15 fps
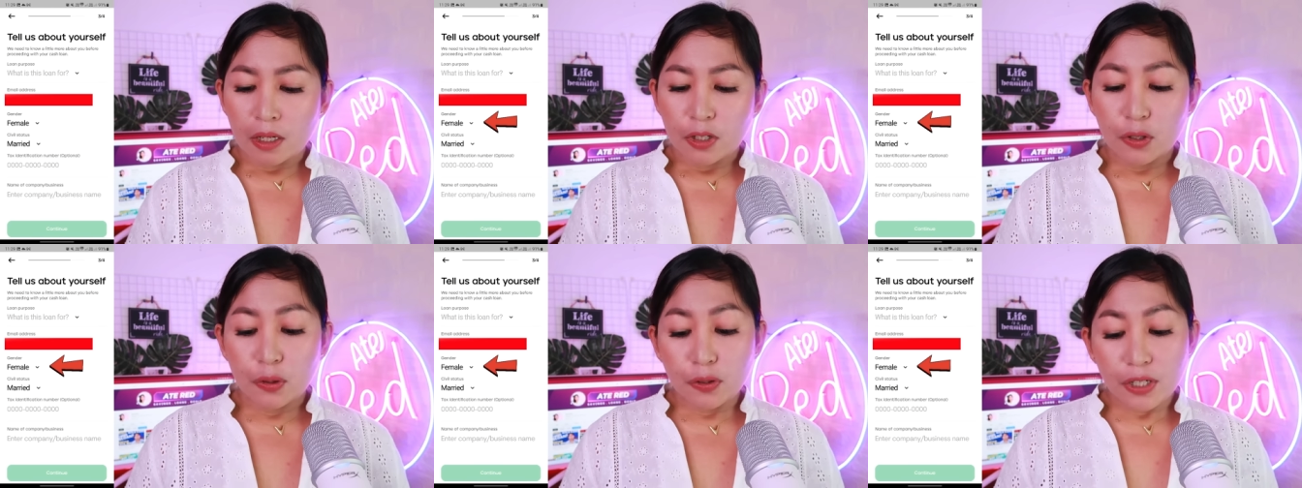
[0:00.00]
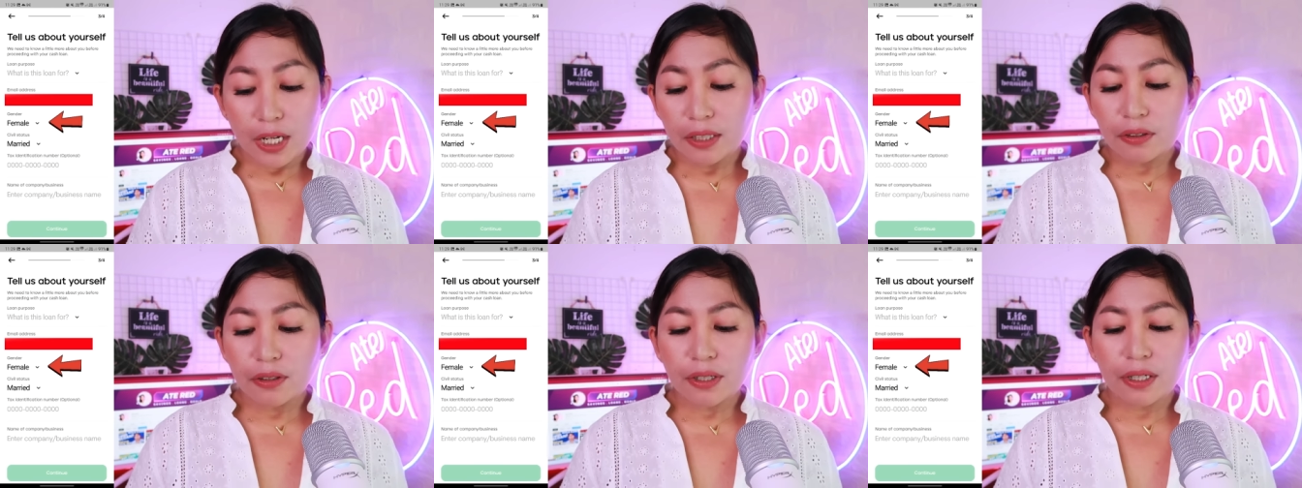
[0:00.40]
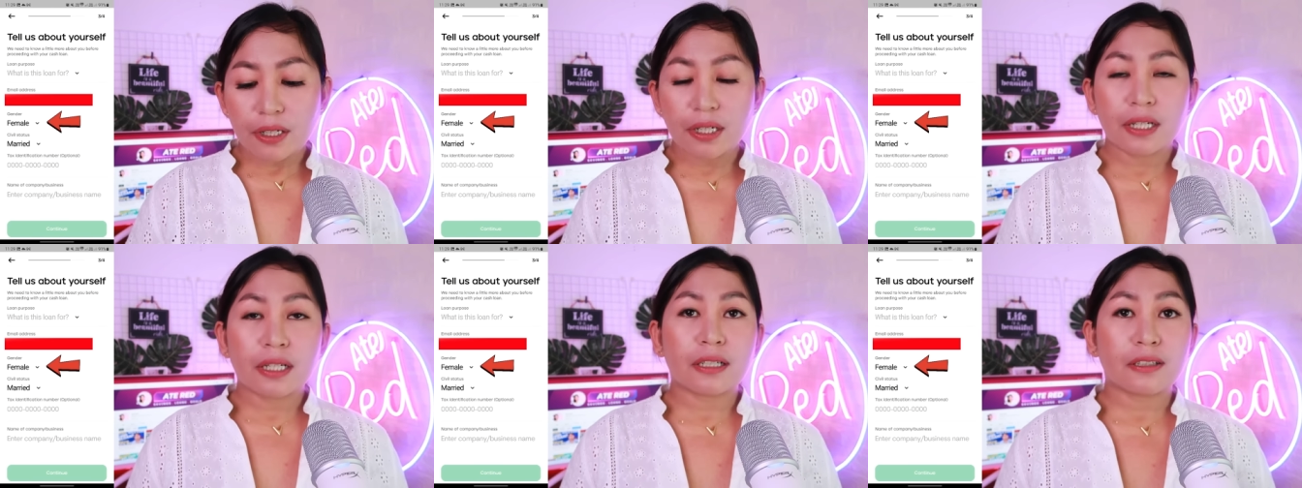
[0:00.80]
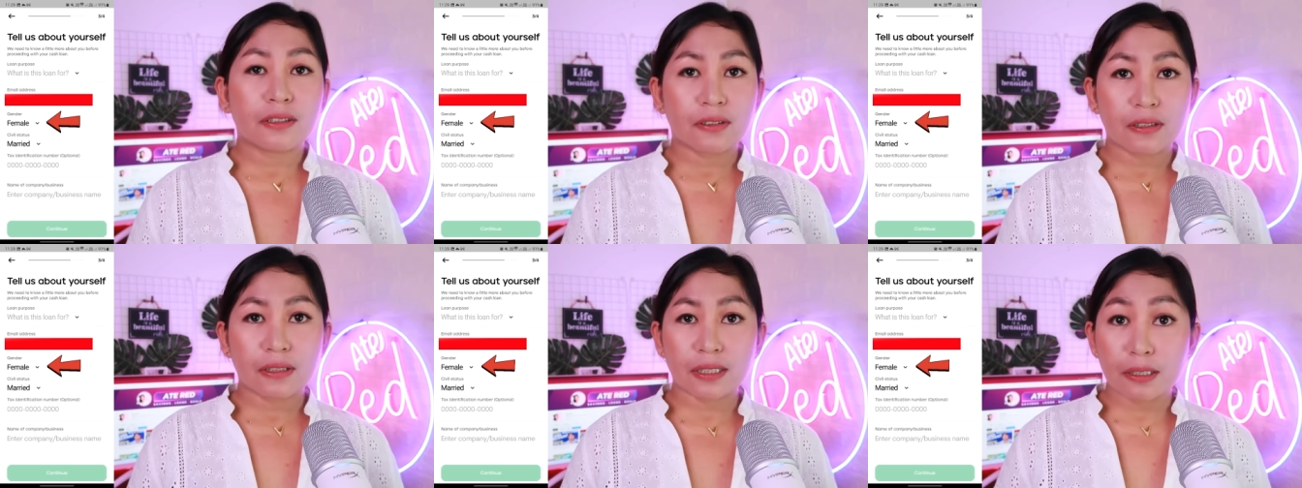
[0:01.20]
yung gender,
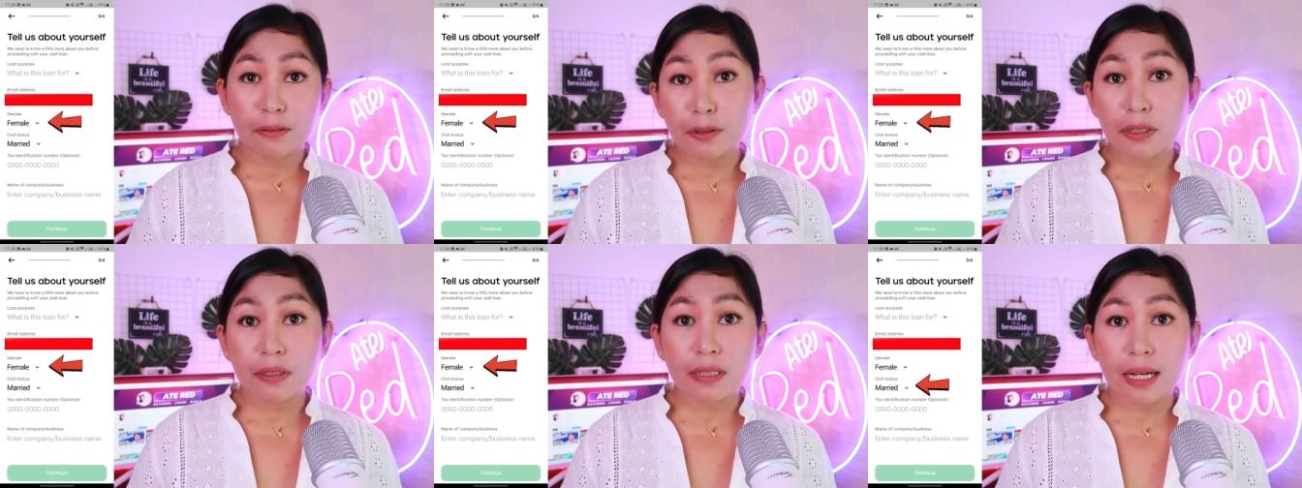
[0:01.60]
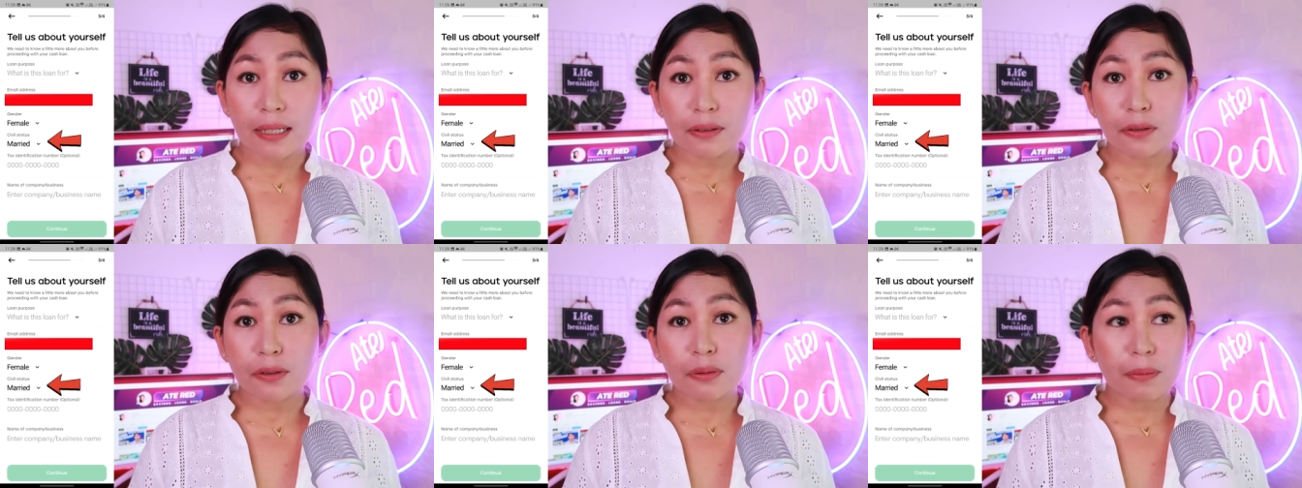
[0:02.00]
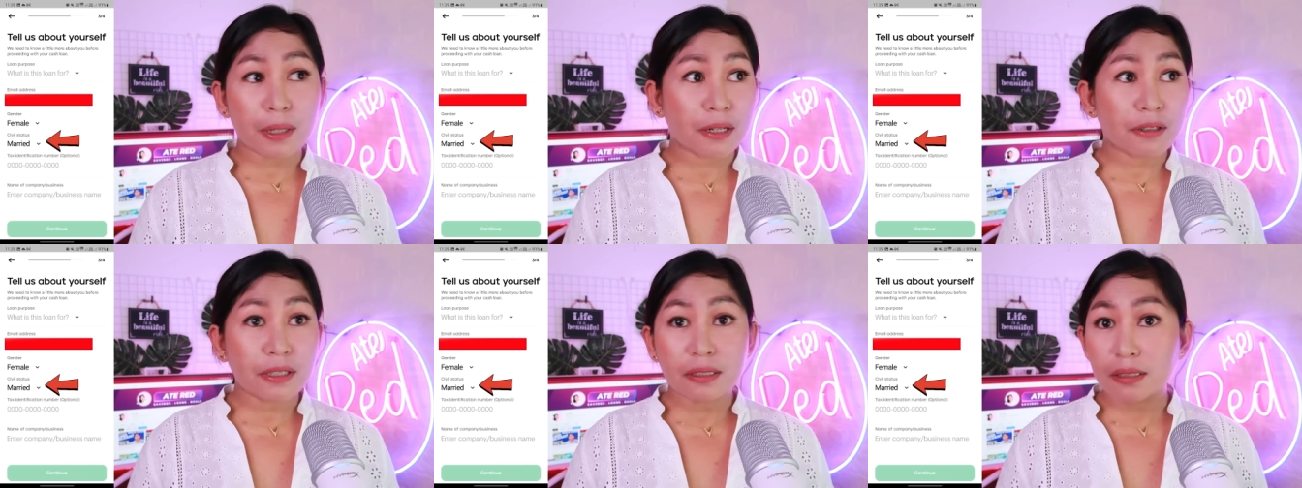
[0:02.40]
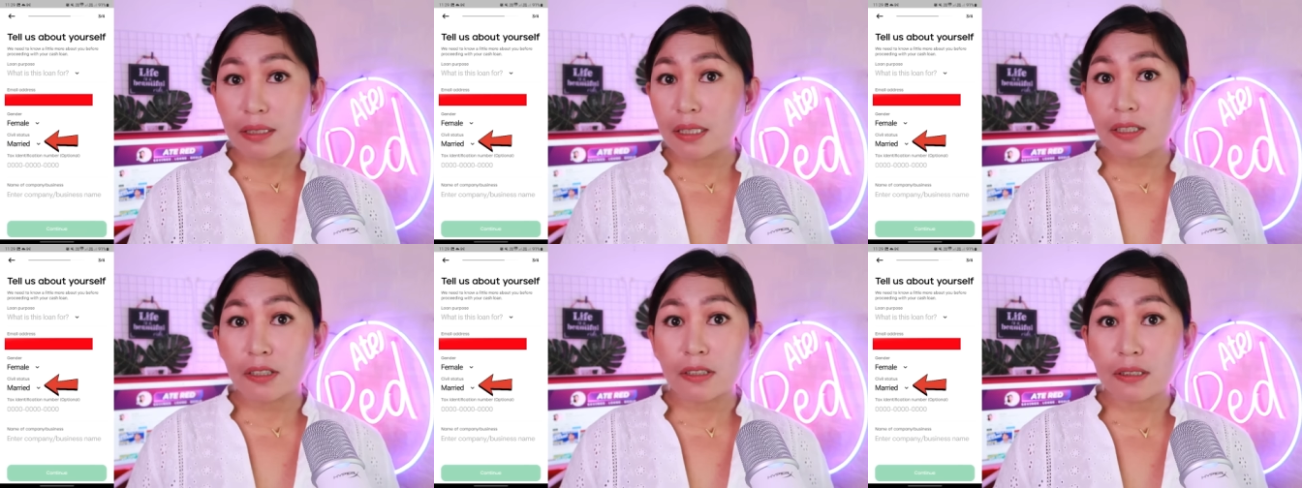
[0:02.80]
civil status, married,
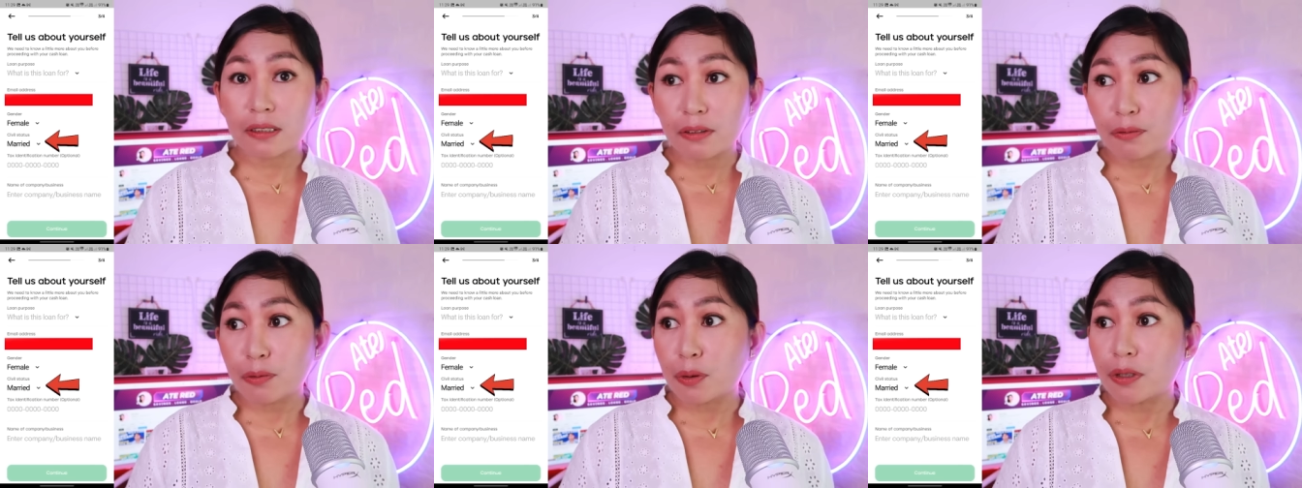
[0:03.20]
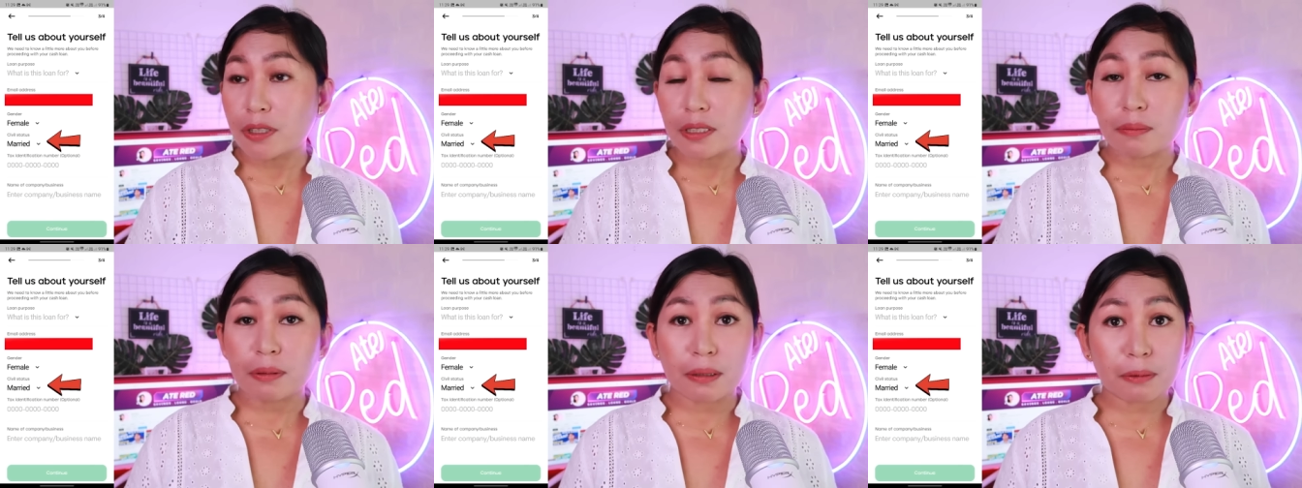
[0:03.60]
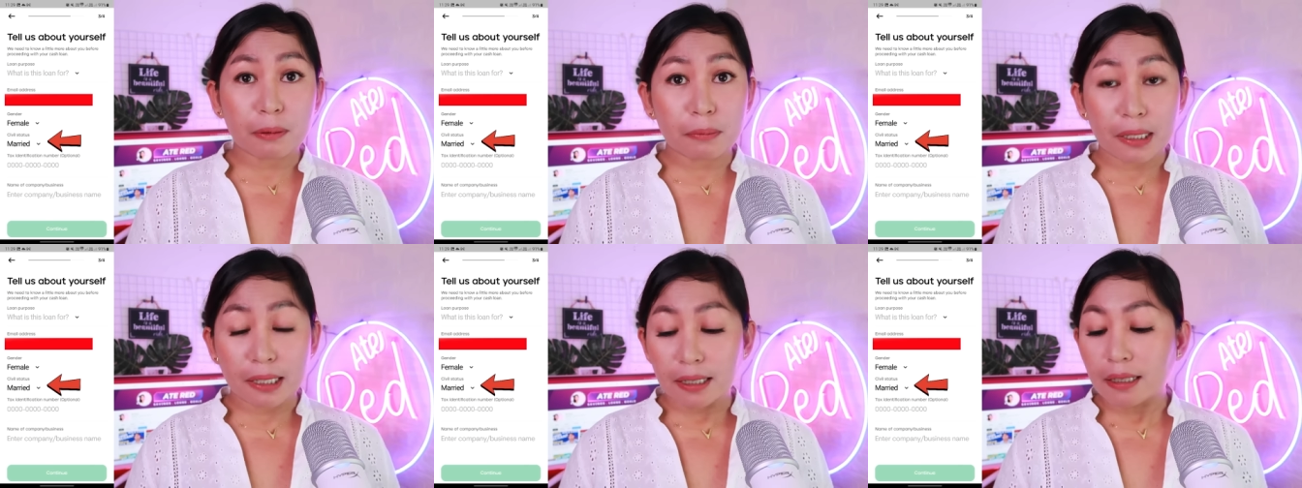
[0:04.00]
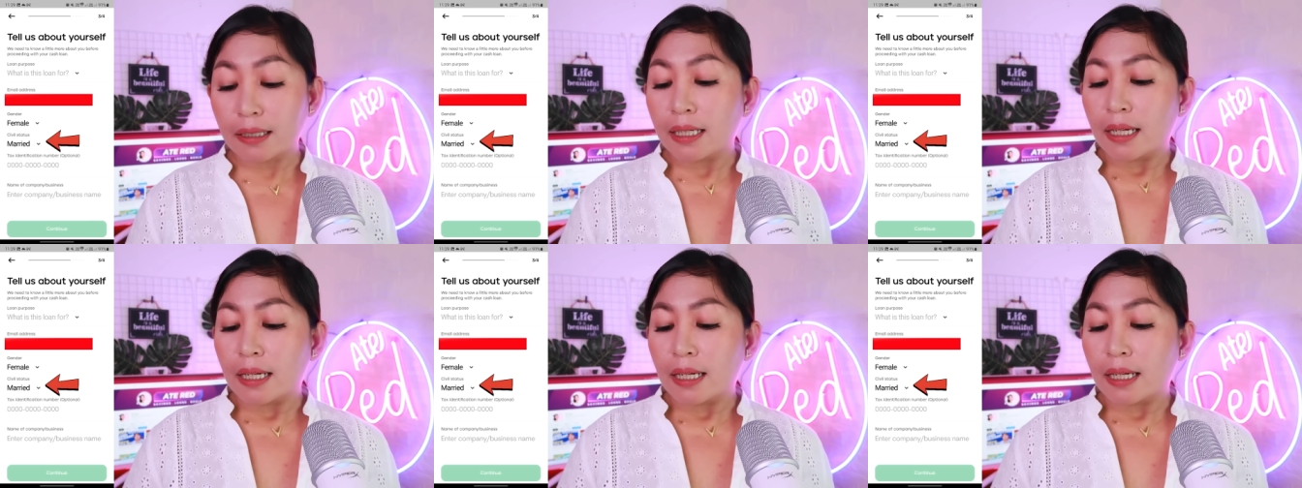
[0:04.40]
single, divorced, blah, blah, blah.